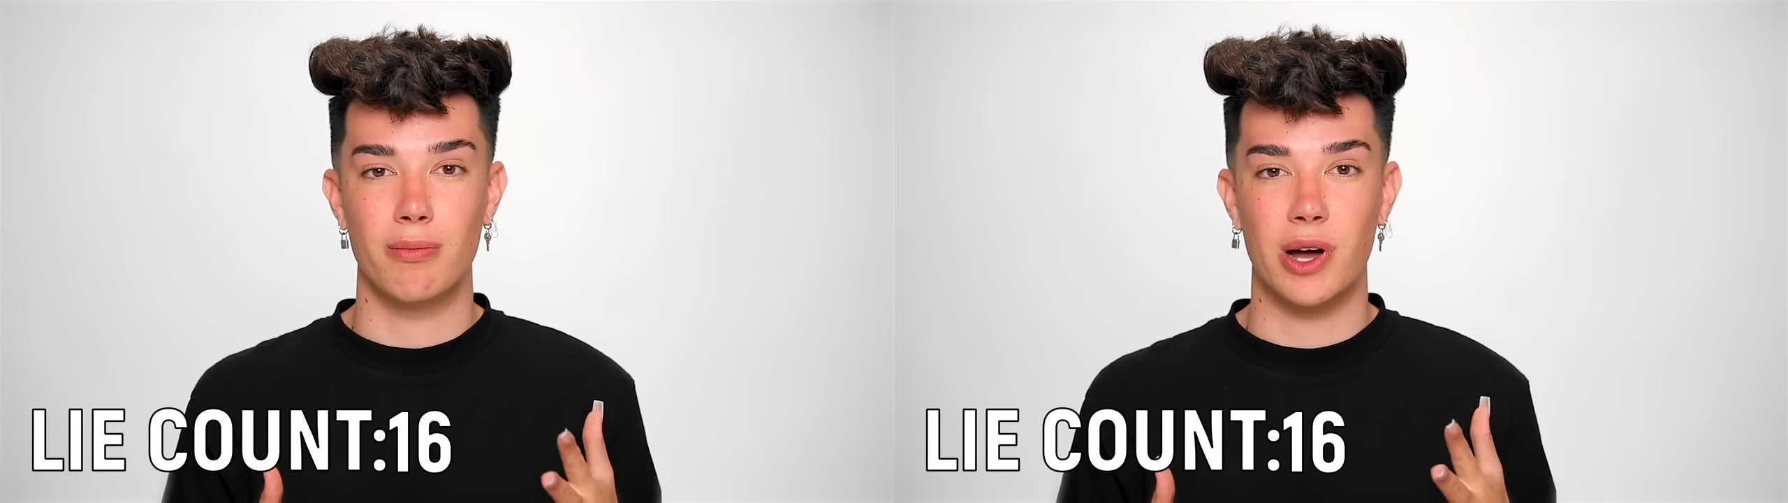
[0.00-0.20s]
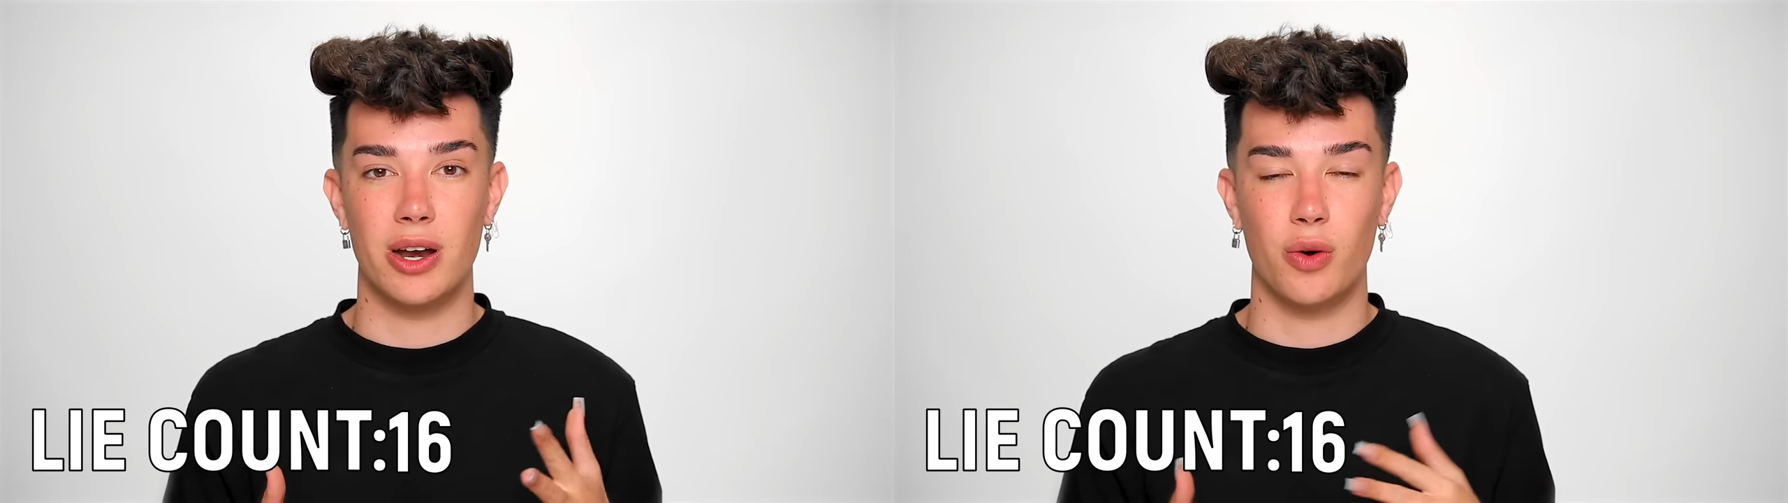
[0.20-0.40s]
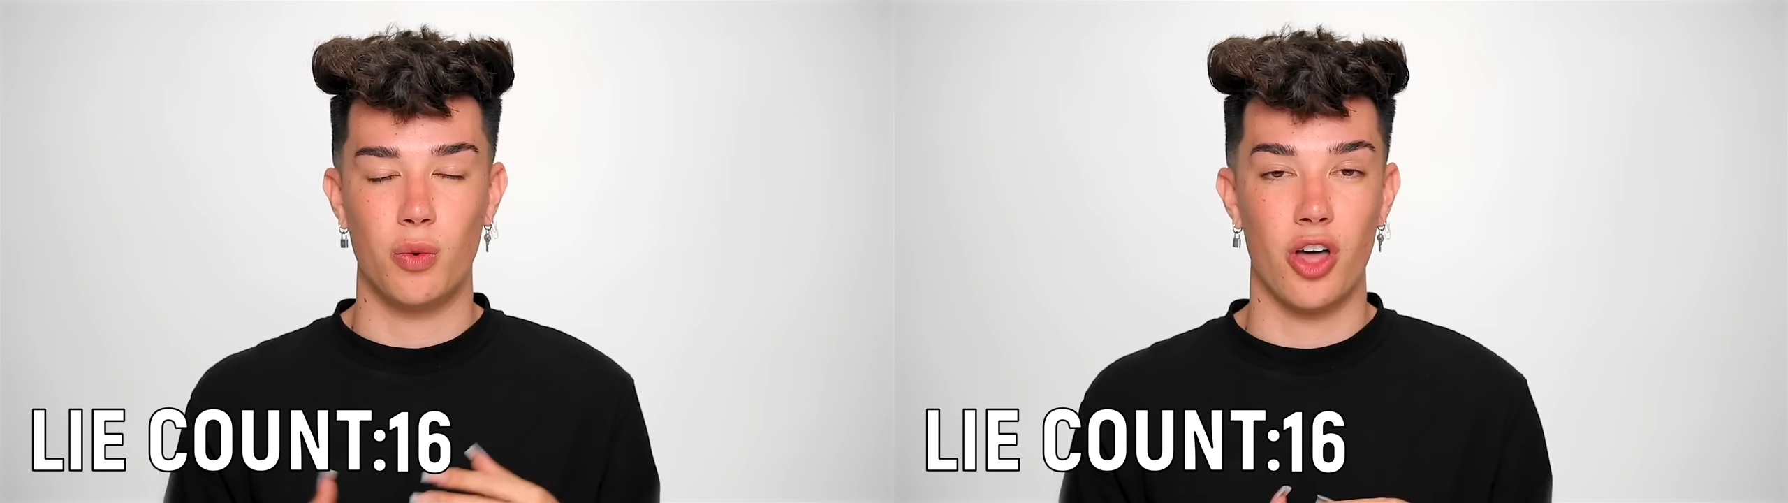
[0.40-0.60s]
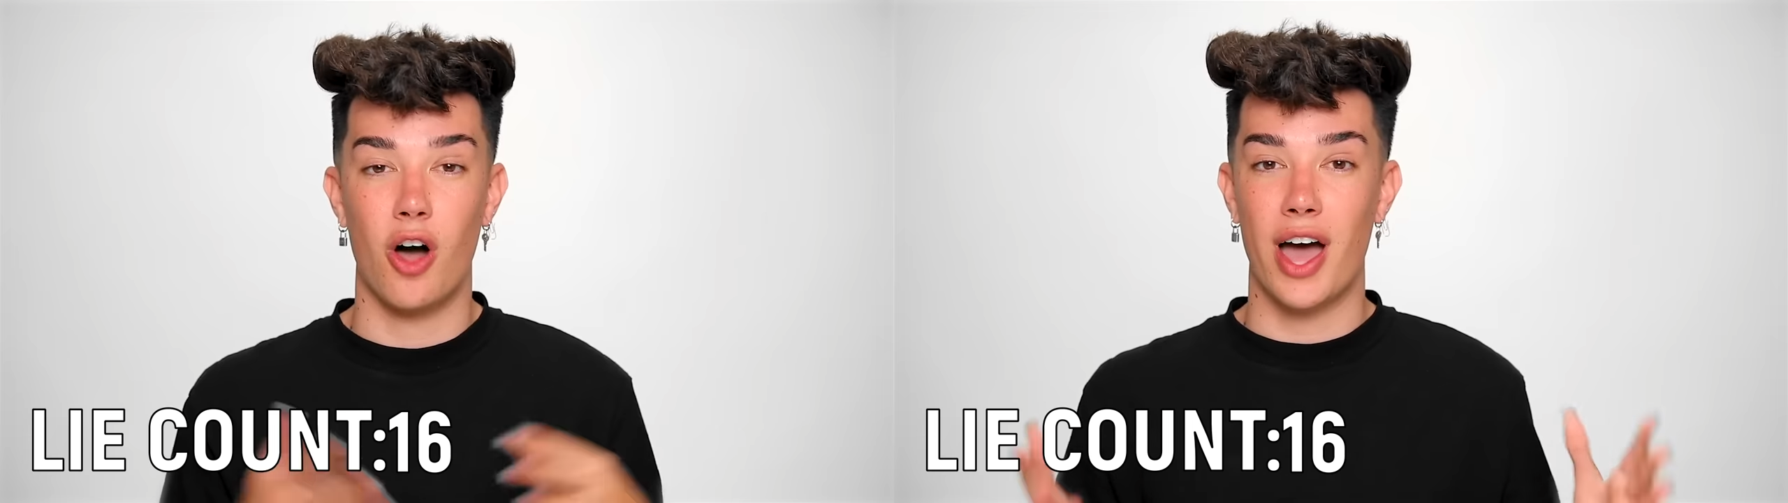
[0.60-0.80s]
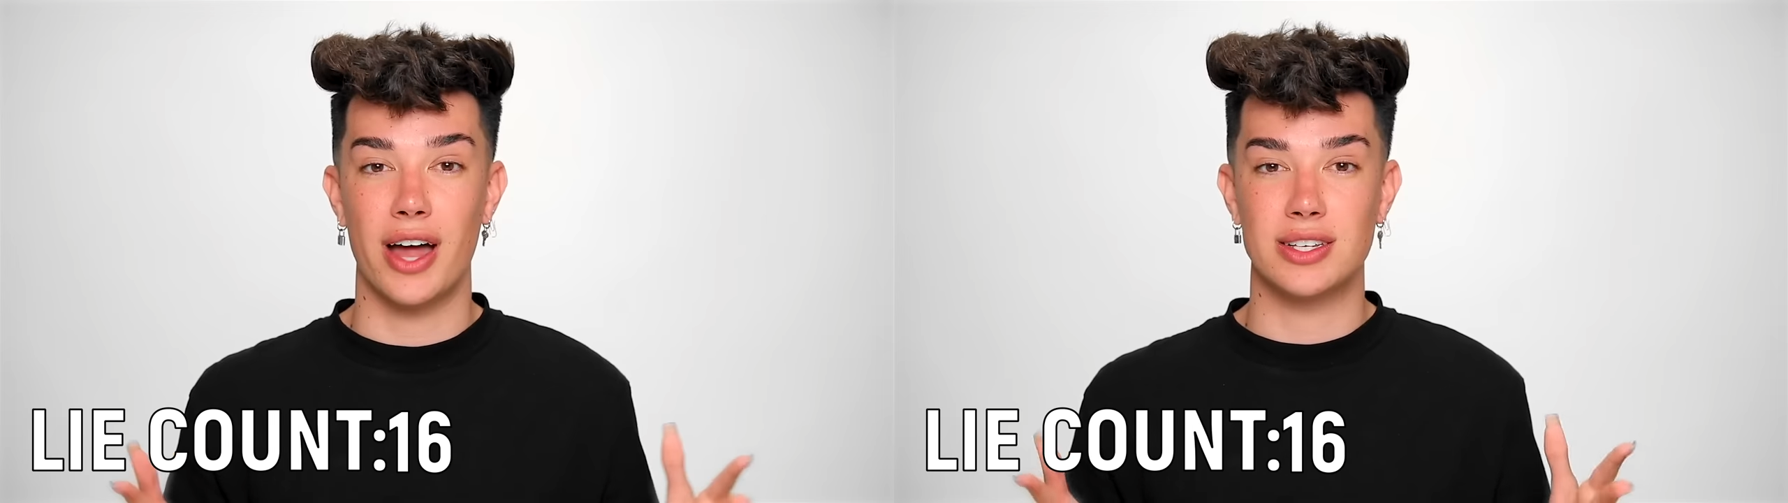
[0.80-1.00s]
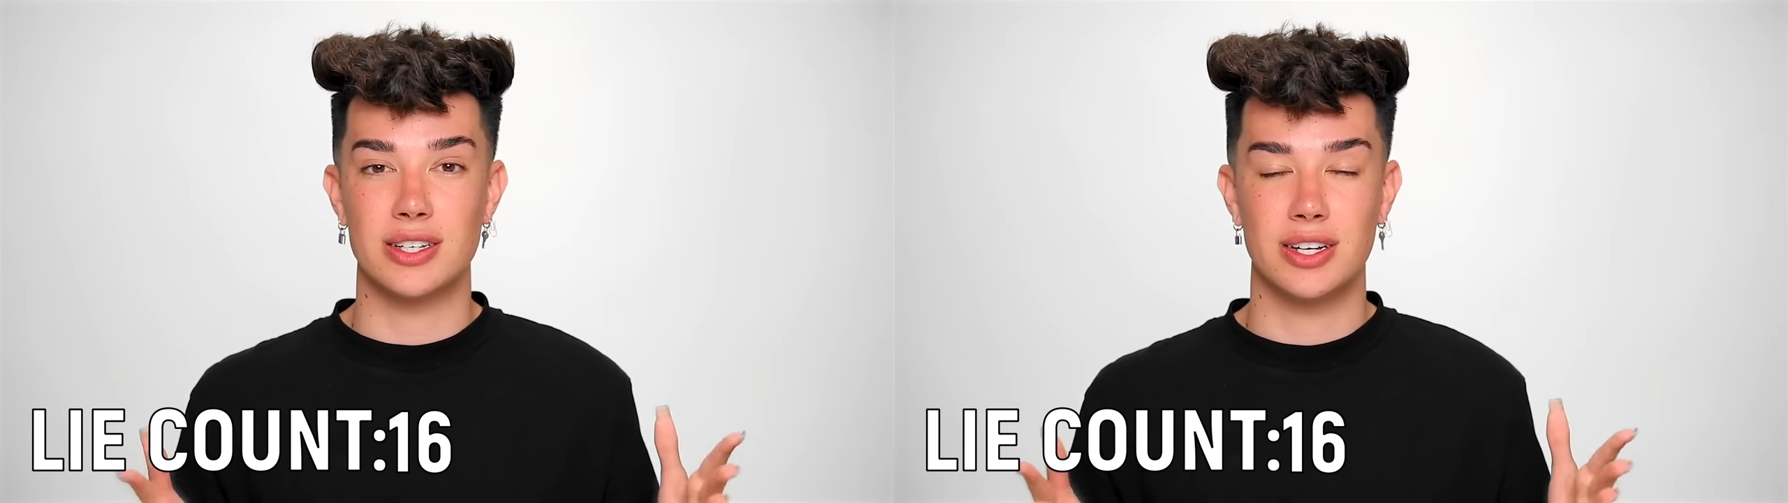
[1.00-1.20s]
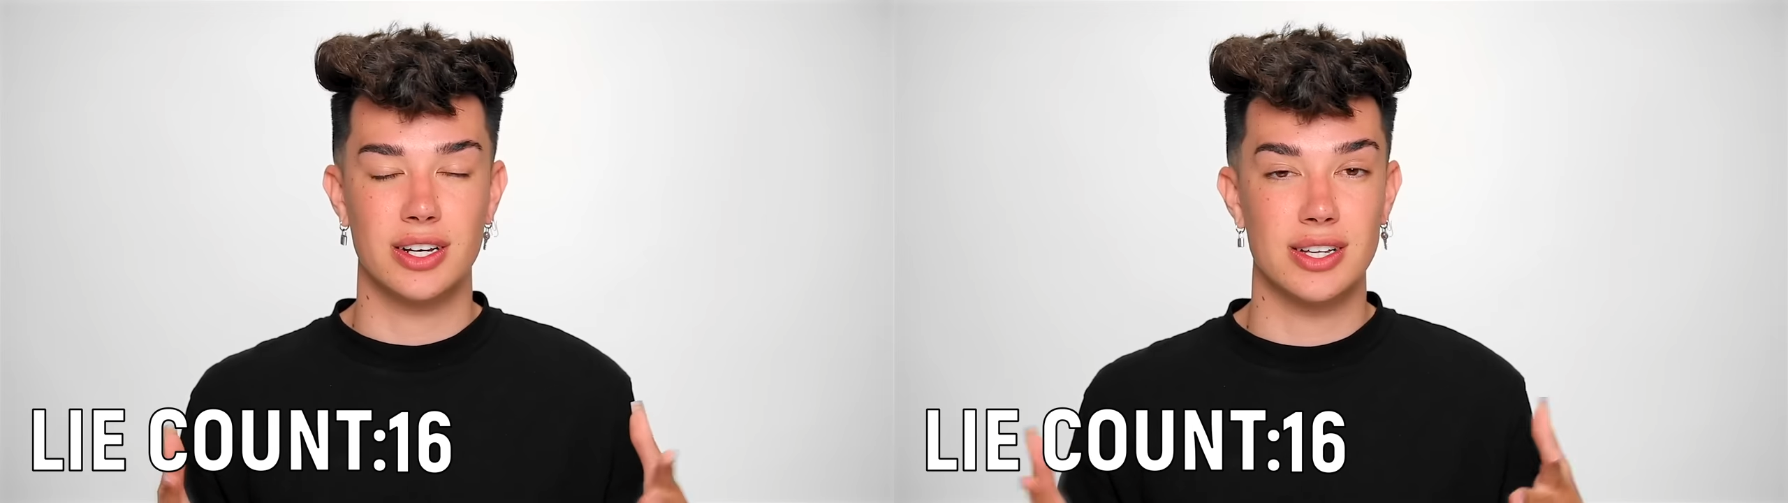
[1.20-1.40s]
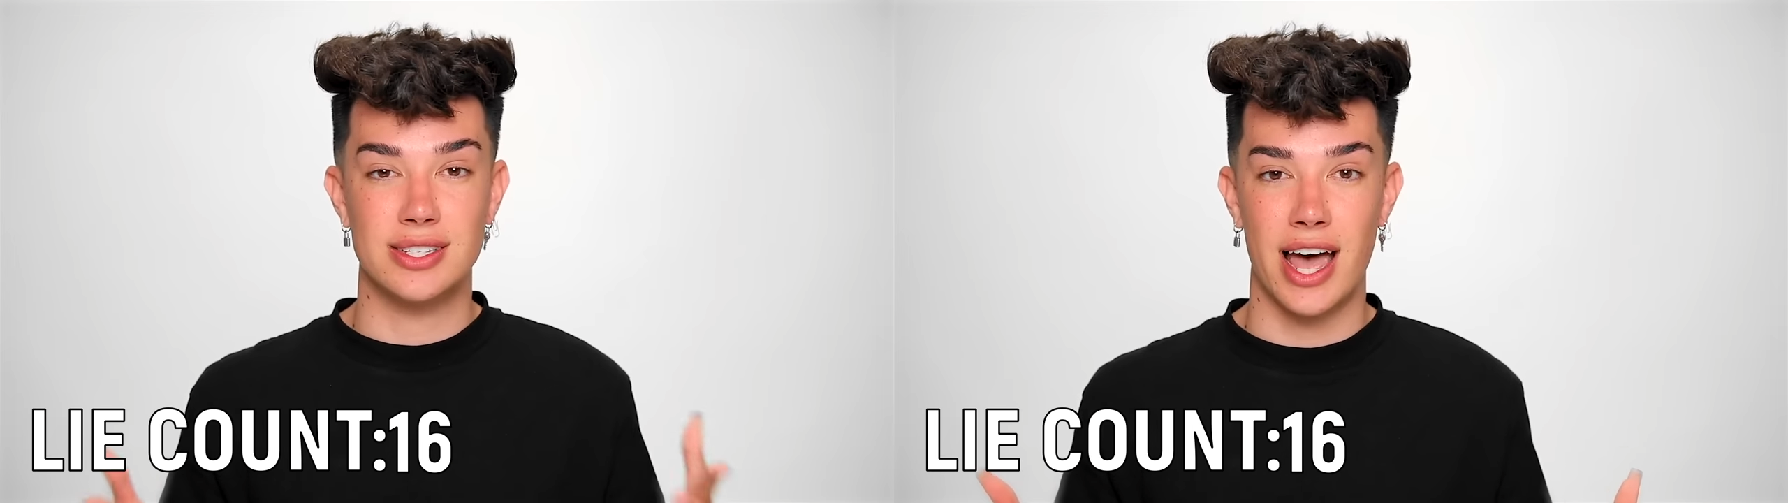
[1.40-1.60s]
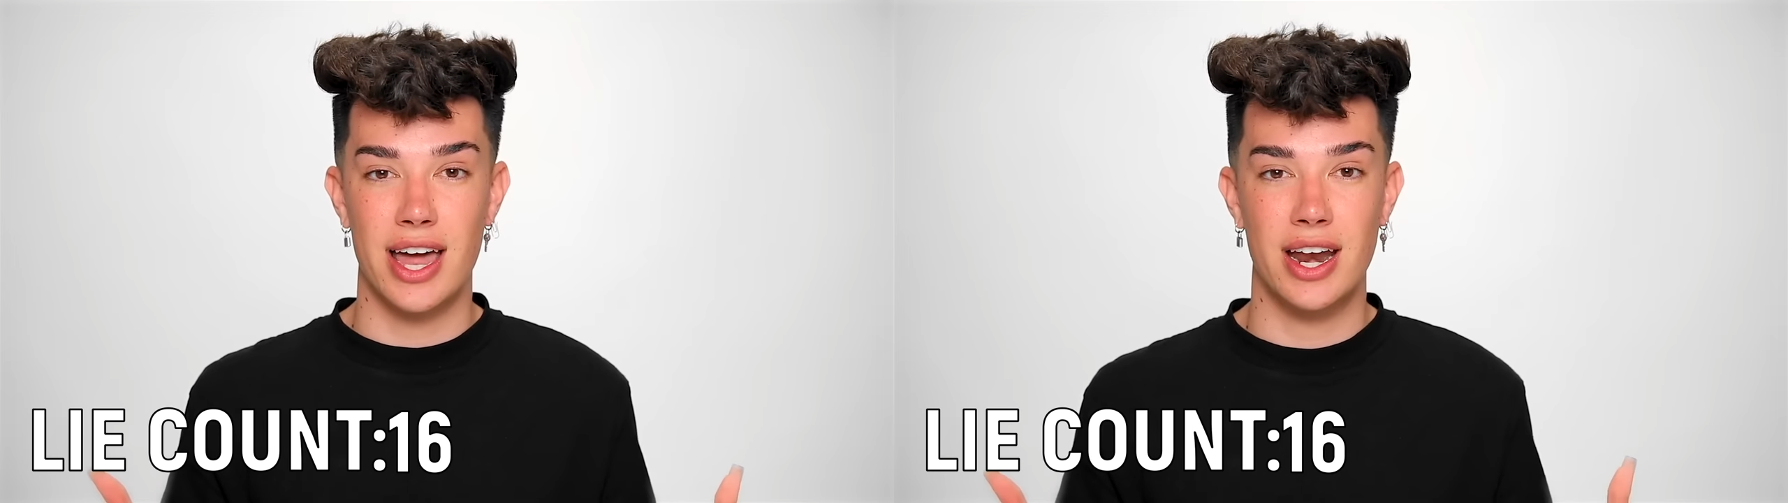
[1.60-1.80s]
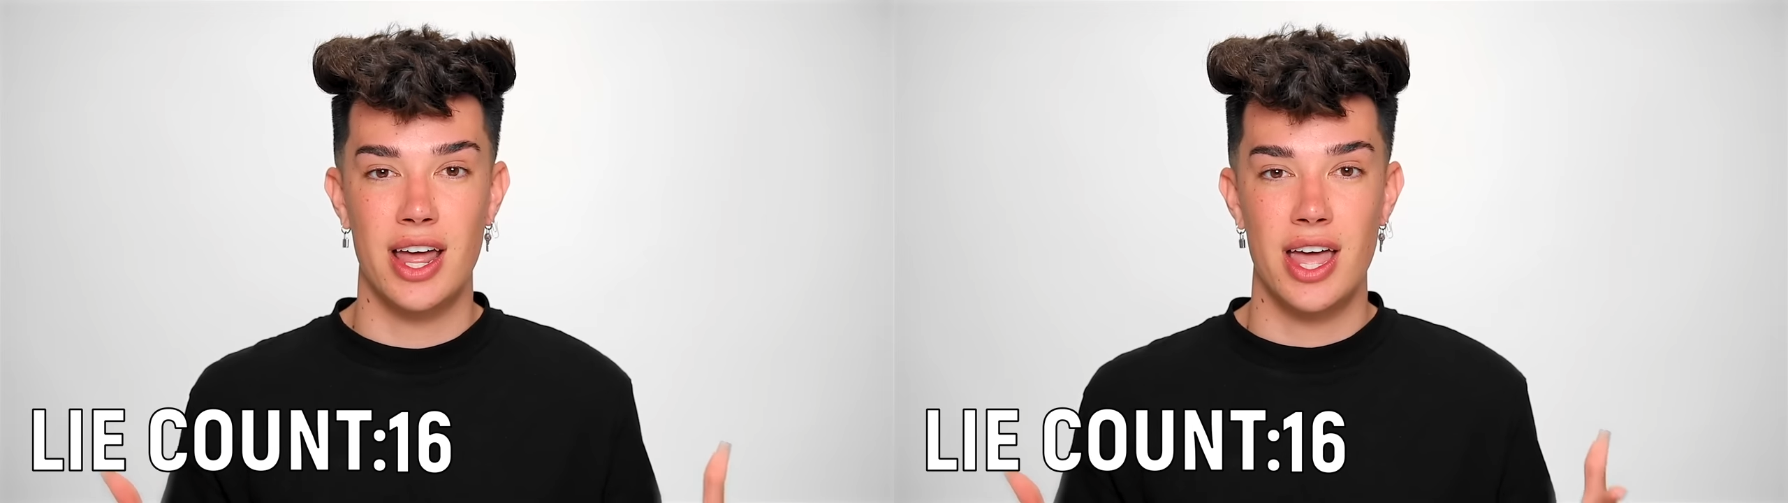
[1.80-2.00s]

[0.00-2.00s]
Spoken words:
But with all that said,